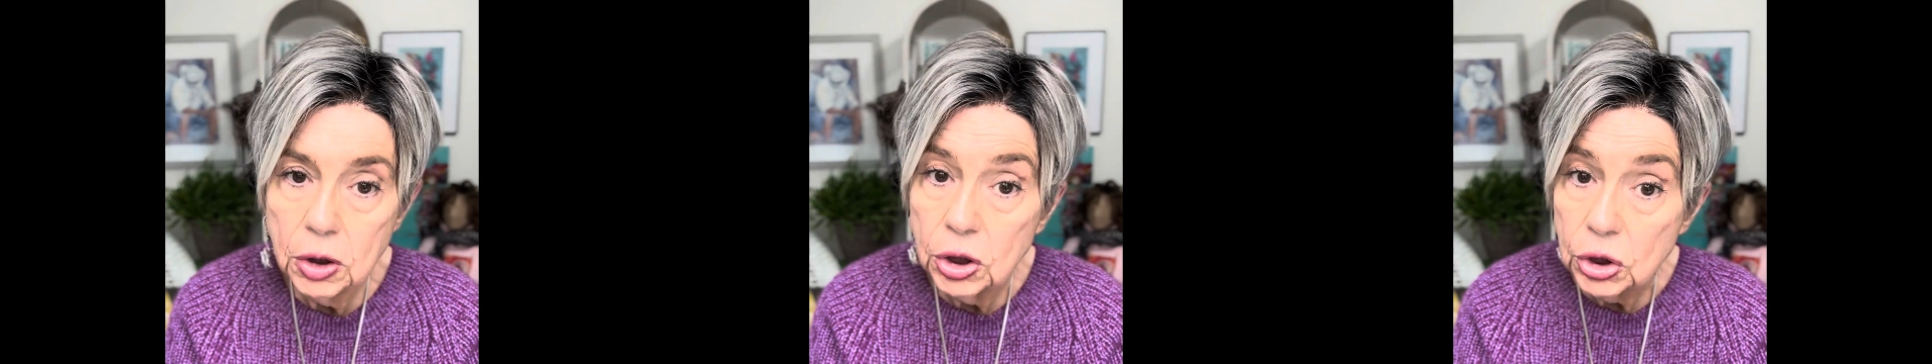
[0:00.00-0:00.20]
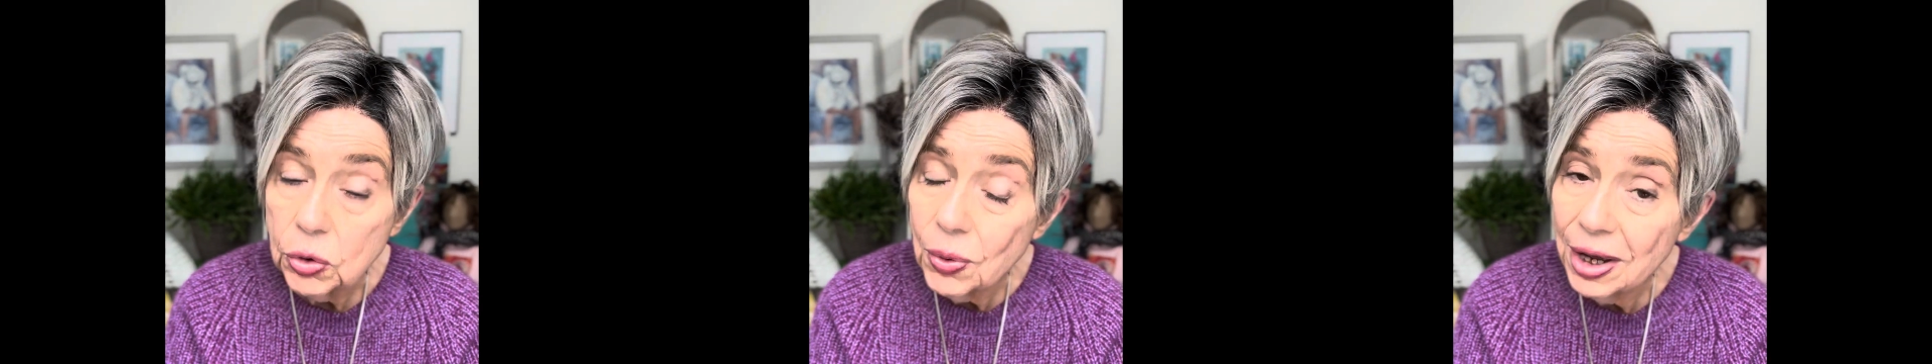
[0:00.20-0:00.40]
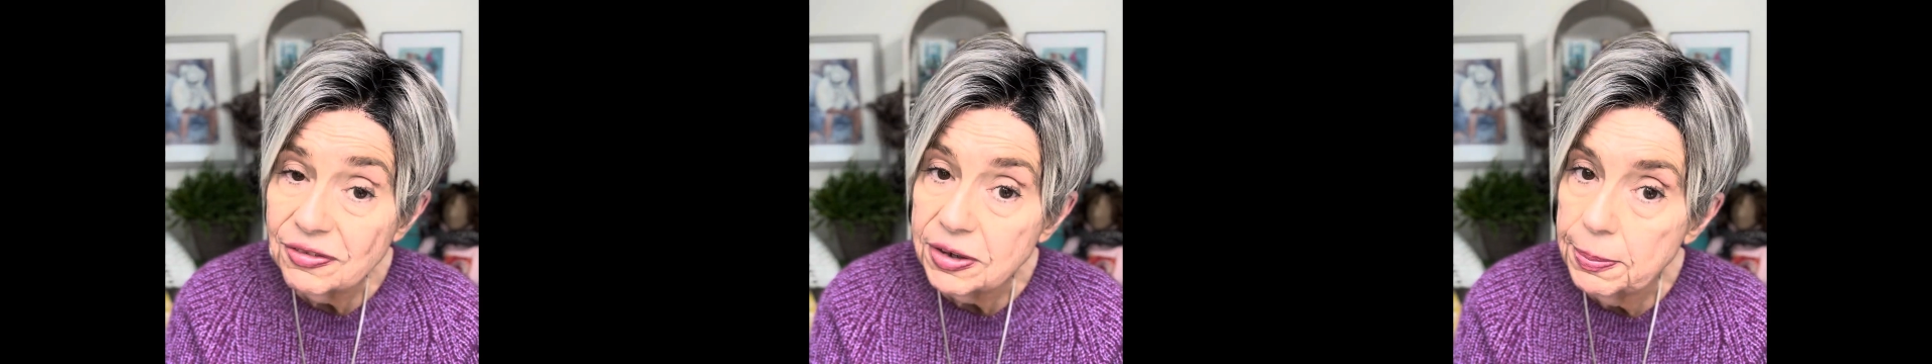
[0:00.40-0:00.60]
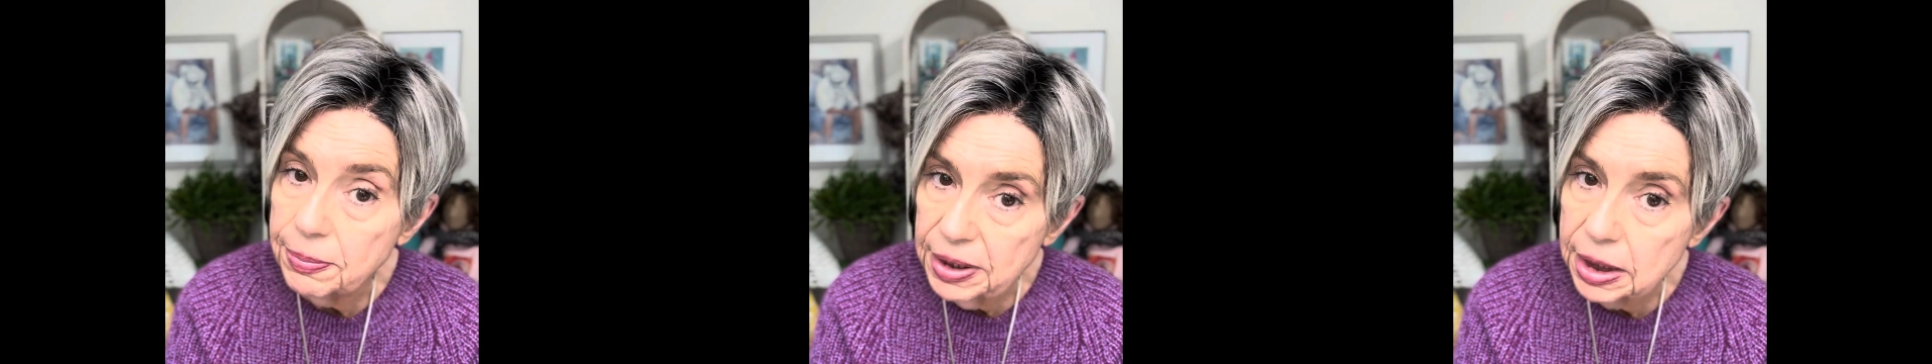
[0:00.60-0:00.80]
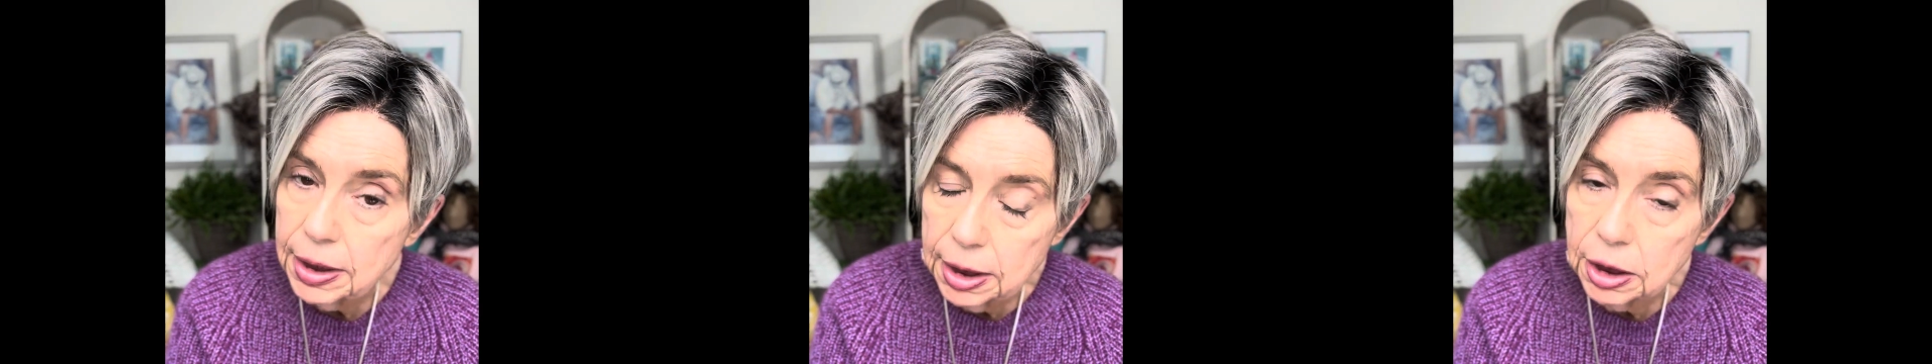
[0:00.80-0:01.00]
You have to
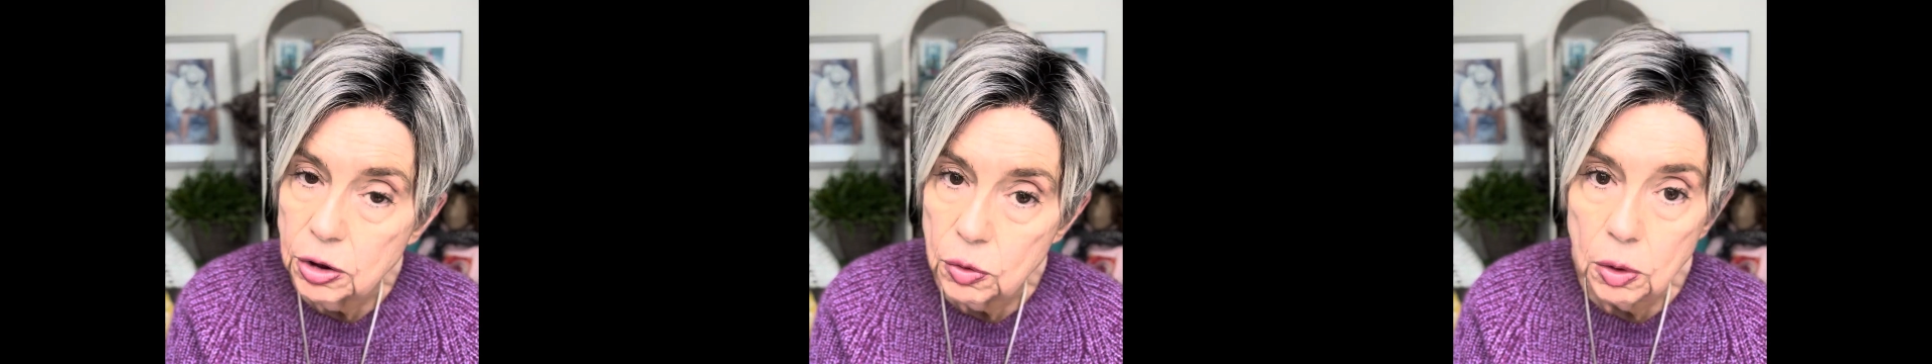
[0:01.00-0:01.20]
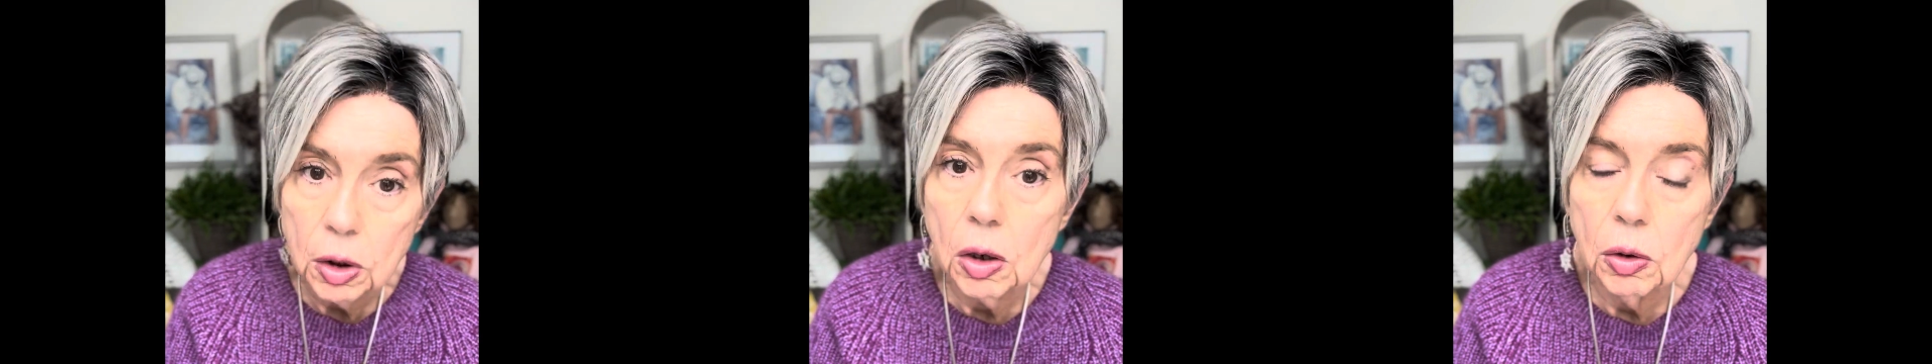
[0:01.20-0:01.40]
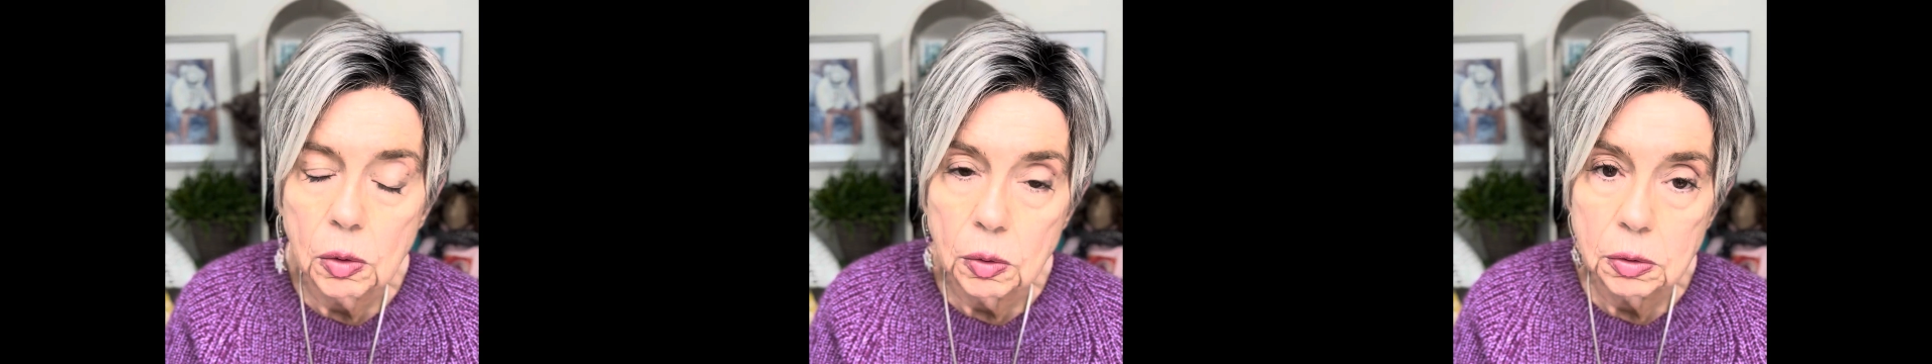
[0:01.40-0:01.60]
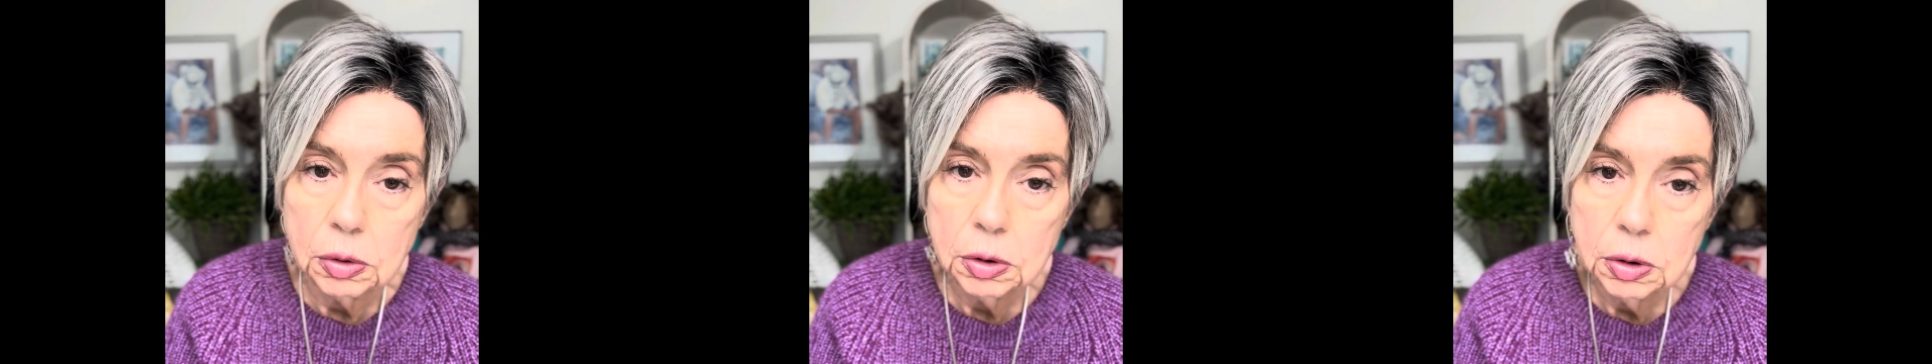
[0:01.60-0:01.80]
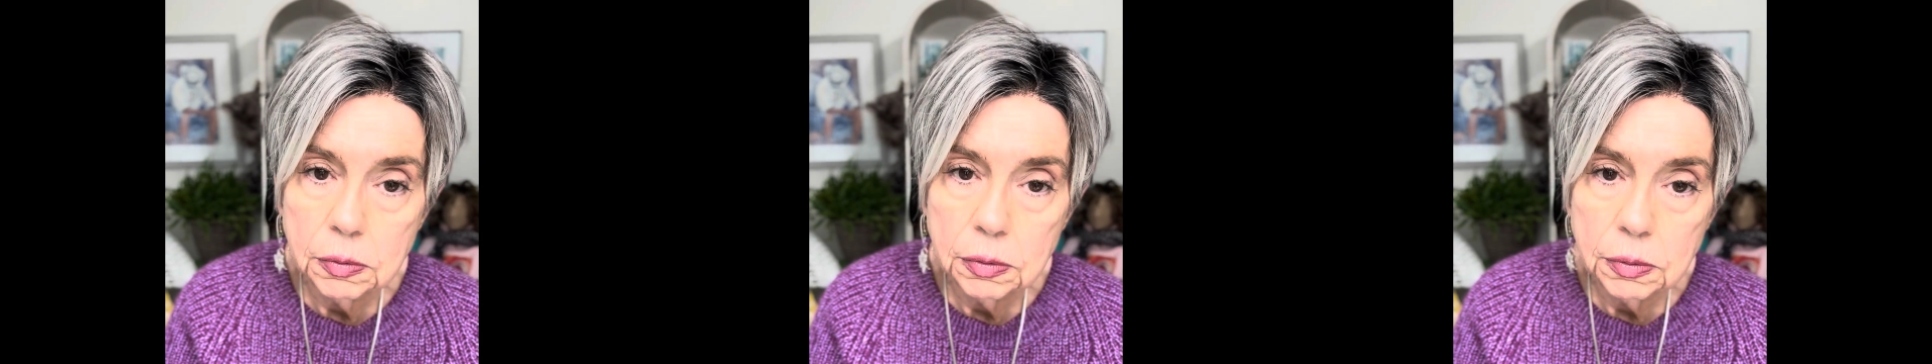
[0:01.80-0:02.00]
make it your own.